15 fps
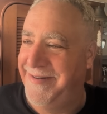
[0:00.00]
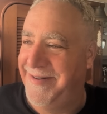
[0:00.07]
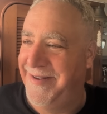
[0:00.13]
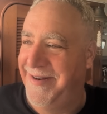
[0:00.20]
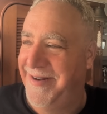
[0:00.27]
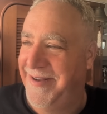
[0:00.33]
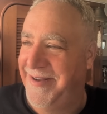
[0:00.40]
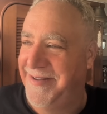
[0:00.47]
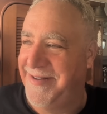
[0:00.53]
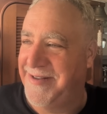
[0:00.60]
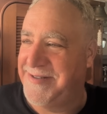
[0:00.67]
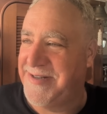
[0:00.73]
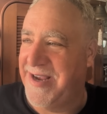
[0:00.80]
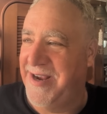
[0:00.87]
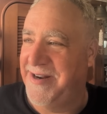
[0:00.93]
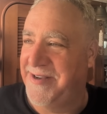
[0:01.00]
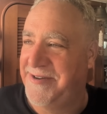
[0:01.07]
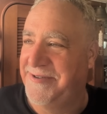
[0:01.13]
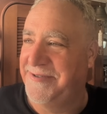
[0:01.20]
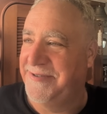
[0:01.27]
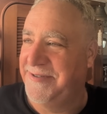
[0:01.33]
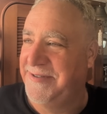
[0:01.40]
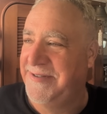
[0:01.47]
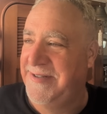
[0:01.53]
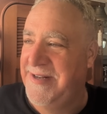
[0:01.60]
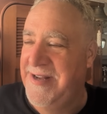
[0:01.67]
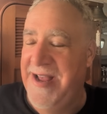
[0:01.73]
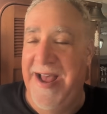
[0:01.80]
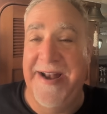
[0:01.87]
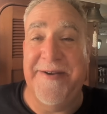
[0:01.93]
and that's kind of cool.
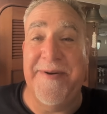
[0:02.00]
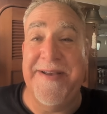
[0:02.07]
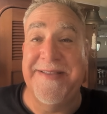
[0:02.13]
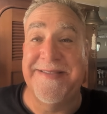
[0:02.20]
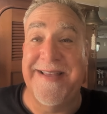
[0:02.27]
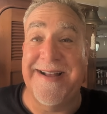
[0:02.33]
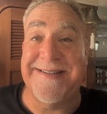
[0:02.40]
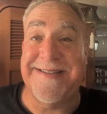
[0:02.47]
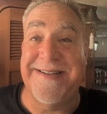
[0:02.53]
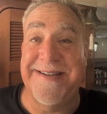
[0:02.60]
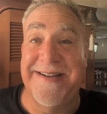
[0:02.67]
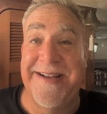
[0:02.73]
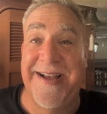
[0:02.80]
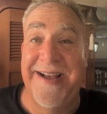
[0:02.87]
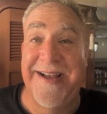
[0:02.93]
Anyway, that's it.